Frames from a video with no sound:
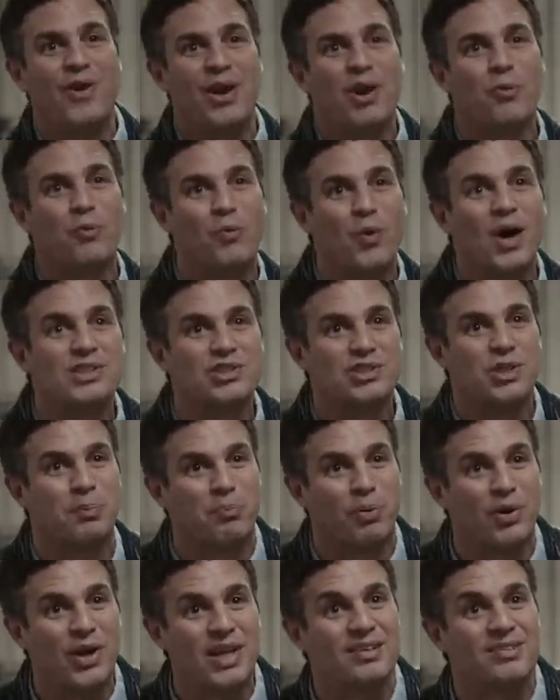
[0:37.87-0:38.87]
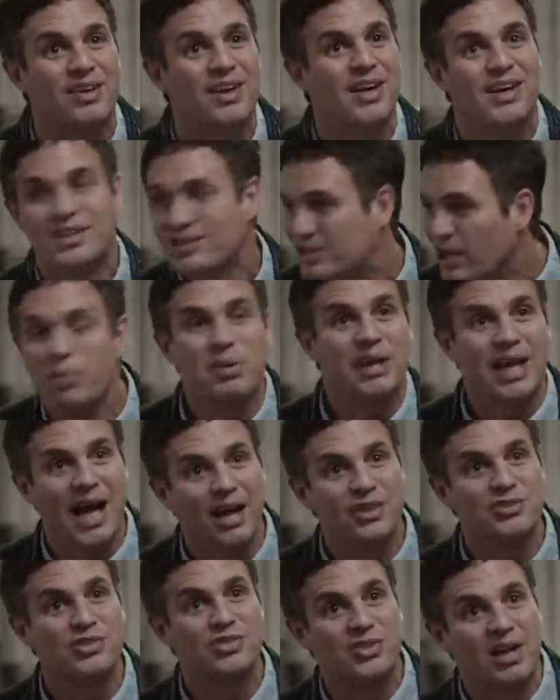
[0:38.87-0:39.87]
They won a Pulitzer Prize
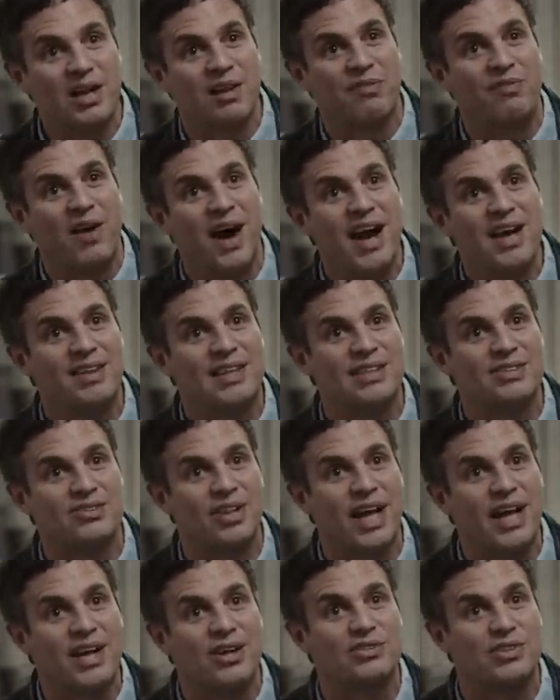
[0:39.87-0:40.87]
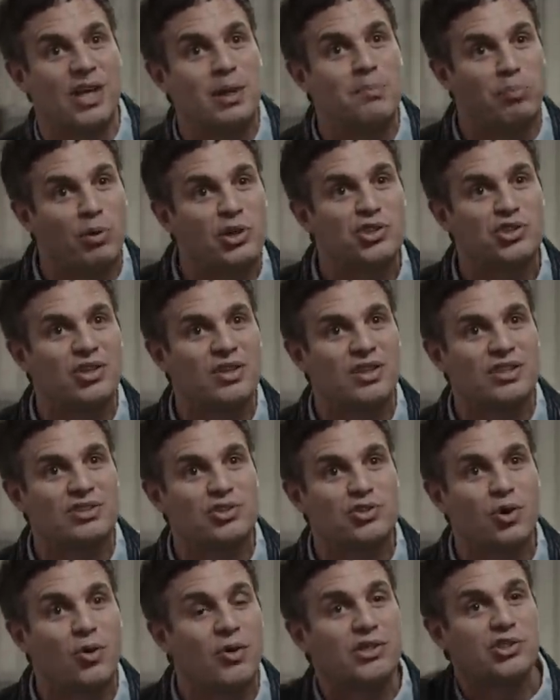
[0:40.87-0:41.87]
for this story, which is they
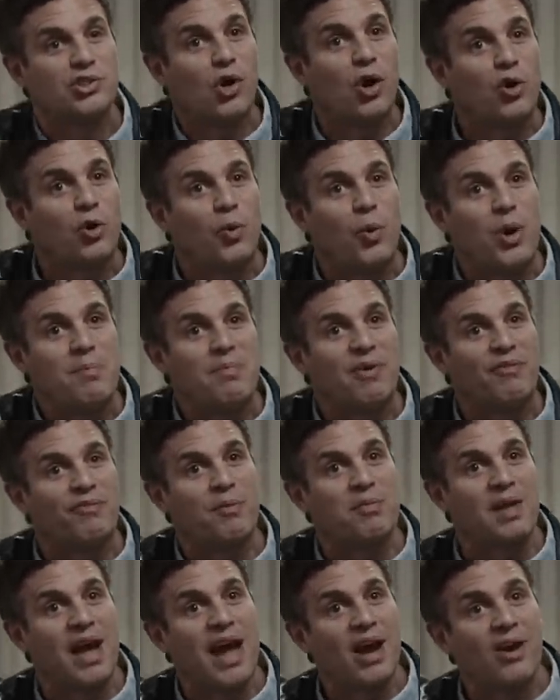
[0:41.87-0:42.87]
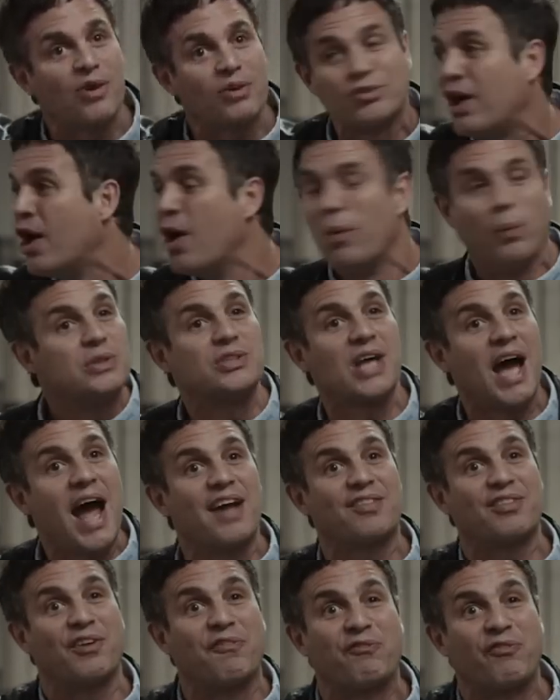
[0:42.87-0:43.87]
exposed the uh, how
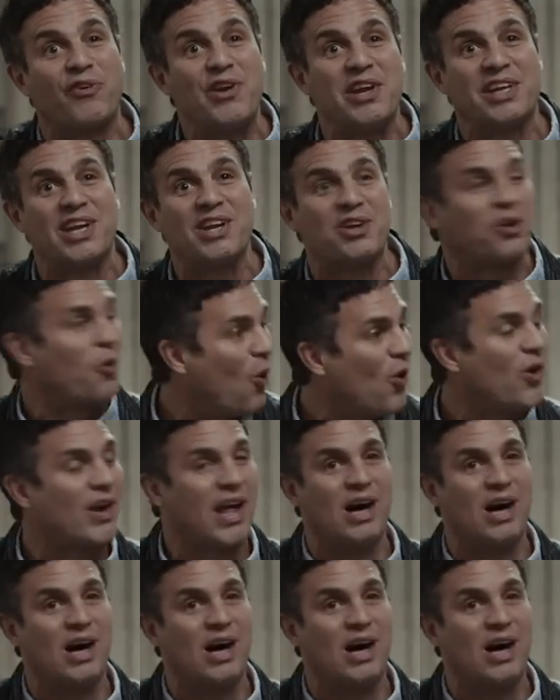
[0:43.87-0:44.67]
far and deep